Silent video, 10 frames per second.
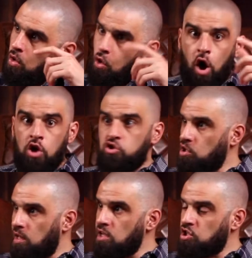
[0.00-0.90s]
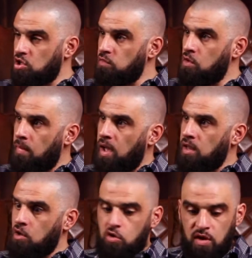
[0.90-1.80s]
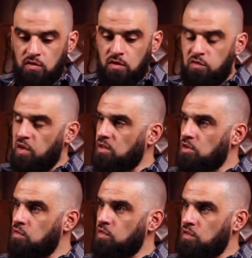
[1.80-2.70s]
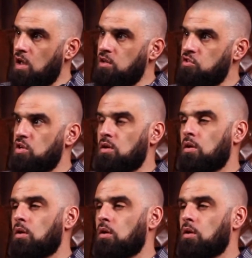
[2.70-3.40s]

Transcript: or undulation of your mind creates an effect in your physiology.